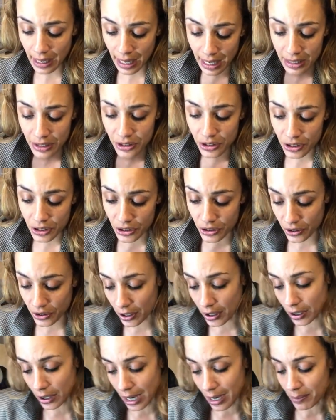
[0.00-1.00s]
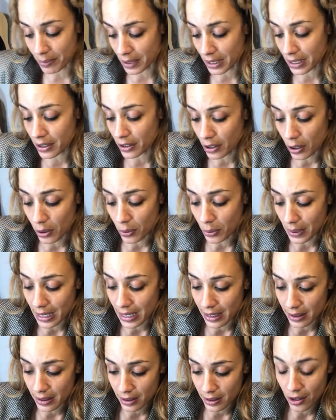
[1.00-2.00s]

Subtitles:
has to start, I'm going to go with,